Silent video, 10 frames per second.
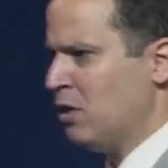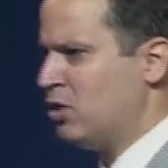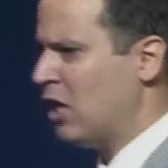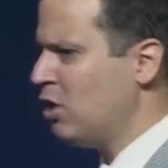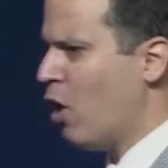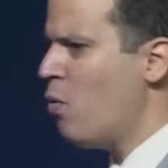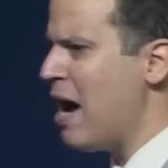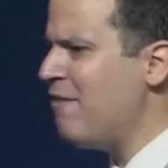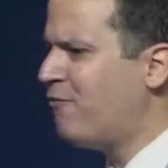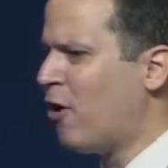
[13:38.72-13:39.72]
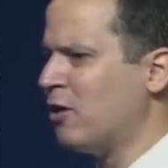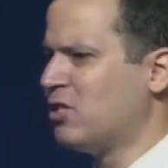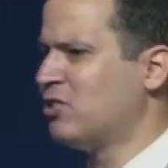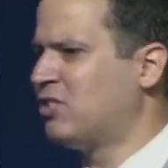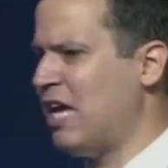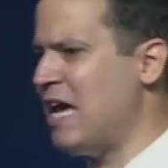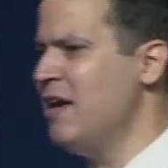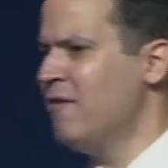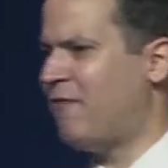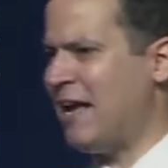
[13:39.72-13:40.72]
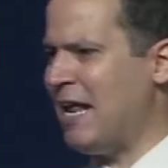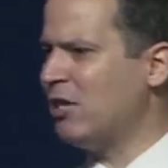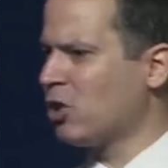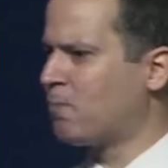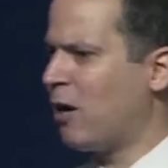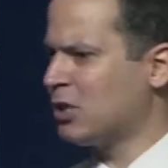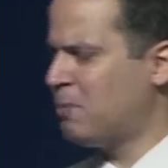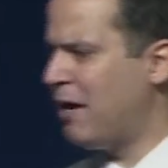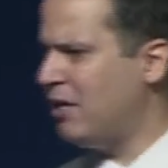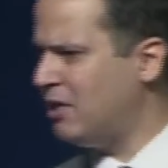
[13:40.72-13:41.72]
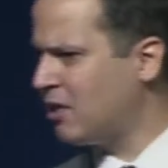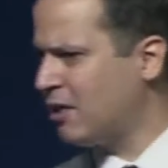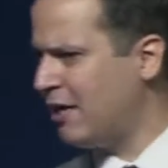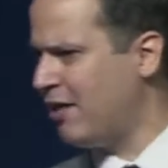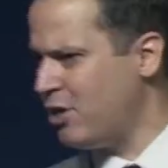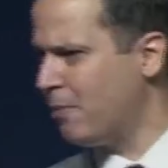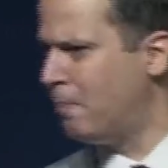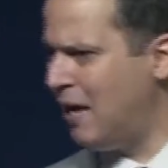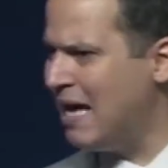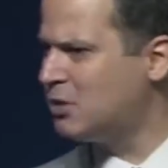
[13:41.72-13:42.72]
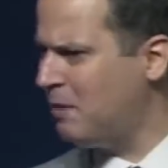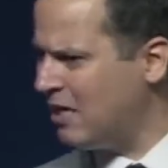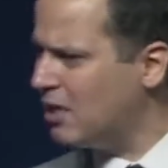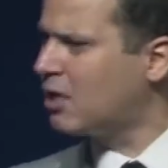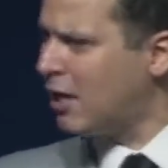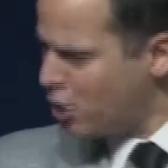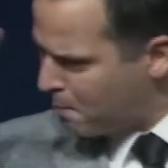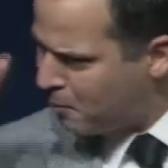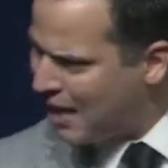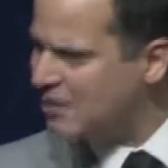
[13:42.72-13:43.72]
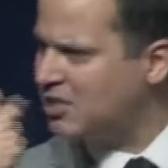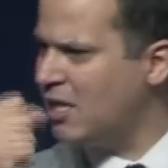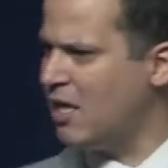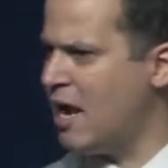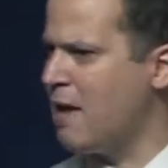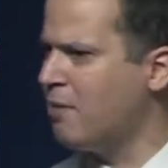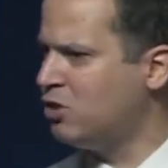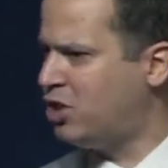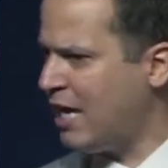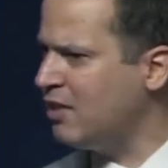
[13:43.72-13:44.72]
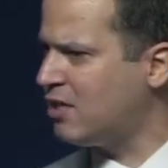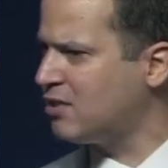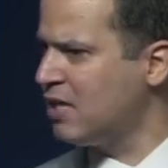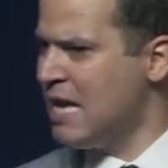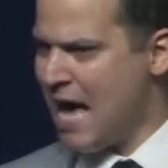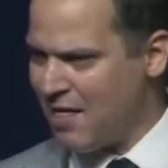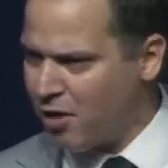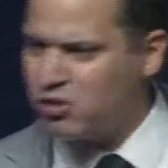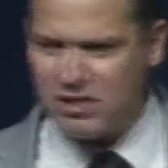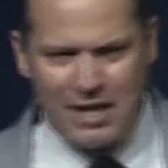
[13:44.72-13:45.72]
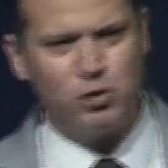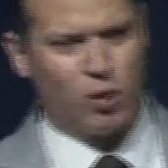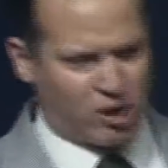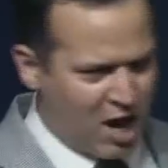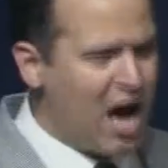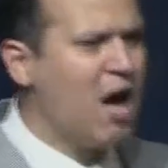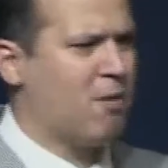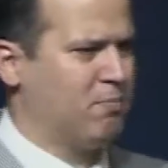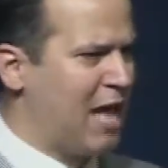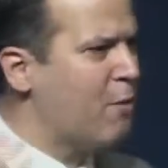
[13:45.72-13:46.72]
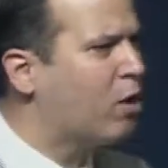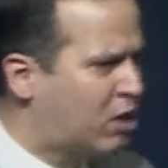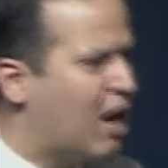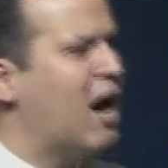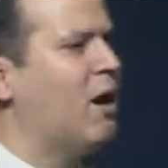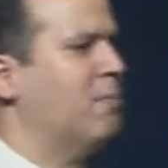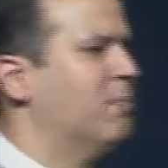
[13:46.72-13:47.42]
Just don't wait for it to see financial prosperity. Declare that you're blessed. Begin to declare you're blessed in the name of Jesus, and those things will come. They will come.